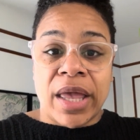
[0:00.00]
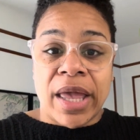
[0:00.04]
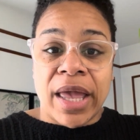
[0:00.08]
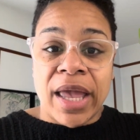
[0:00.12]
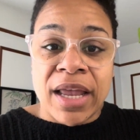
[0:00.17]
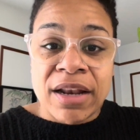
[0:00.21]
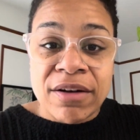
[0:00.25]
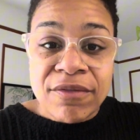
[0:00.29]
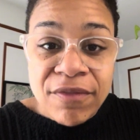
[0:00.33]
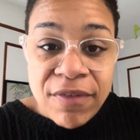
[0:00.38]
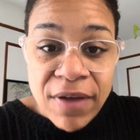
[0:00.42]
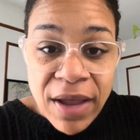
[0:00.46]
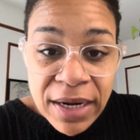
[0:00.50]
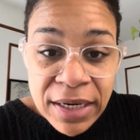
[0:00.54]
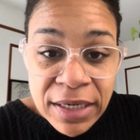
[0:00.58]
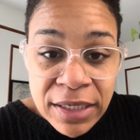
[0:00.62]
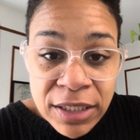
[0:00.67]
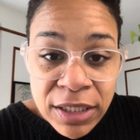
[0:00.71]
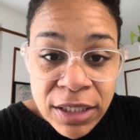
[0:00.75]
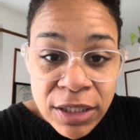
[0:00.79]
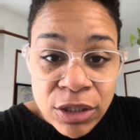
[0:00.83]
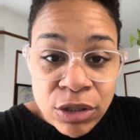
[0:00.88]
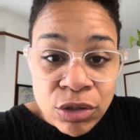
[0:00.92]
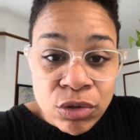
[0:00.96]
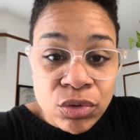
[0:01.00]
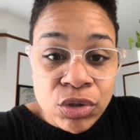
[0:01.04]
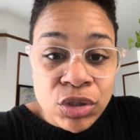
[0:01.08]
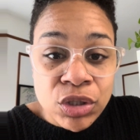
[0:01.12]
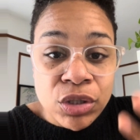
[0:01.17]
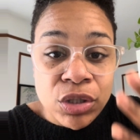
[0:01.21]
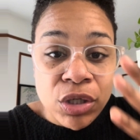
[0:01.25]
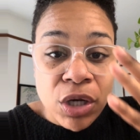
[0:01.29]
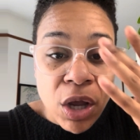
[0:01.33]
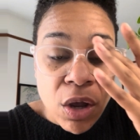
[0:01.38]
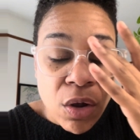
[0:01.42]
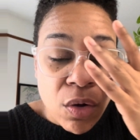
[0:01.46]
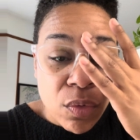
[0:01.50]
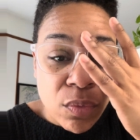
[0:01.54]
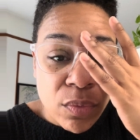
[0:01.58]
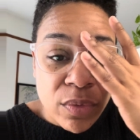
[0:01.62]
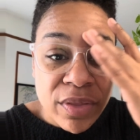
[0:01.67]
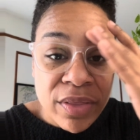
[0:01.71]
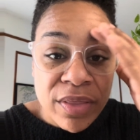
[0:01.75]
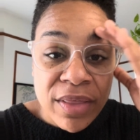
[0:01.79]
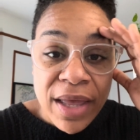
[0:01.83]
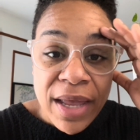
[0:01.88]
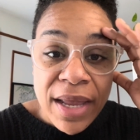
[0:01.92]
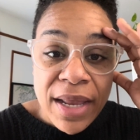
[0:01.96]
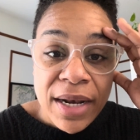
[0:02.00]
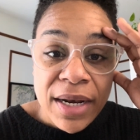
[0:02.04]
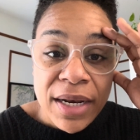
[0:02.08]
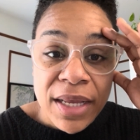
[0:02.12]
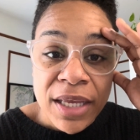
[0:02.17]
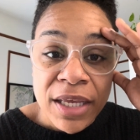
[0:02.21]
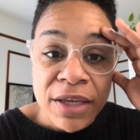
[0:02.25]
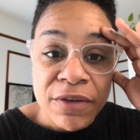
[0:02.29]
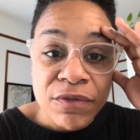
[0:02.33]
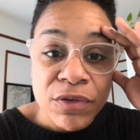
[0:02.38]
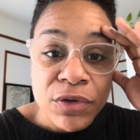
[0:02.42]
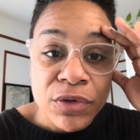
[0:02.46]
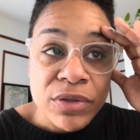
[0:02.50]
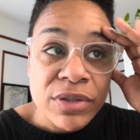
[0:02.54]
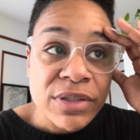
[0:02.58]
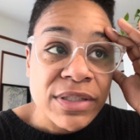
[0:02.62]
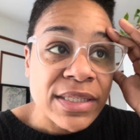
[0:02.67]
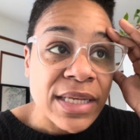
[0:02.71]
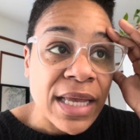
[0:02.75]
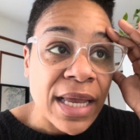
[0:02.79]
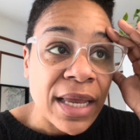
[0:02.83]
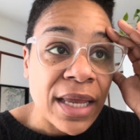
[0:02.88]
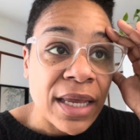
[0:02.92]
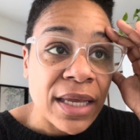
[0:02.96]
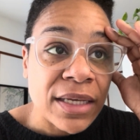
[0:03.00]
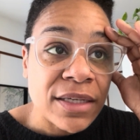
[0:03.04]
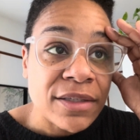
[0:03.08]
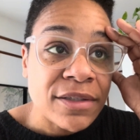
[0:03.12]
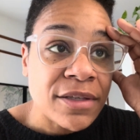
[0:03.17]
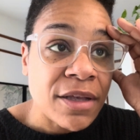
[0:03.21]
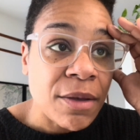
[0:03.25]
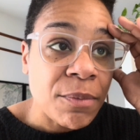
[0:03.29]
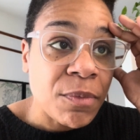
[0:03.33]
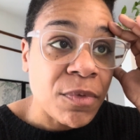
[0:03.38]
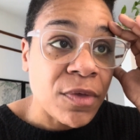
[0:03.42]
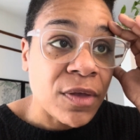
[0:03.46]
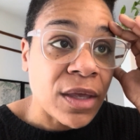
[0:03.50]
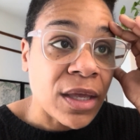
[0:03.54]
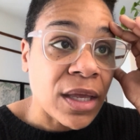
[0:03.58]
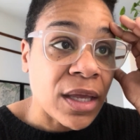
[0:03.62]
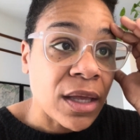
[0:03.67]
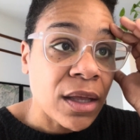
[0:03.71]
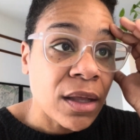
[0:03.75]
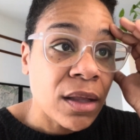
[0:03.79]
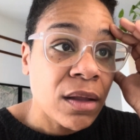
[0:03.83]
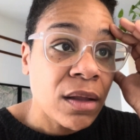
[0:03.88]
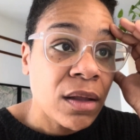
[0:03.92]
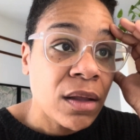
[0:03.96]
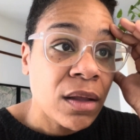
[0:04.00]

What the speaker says: And finally, you should know that if you're saying something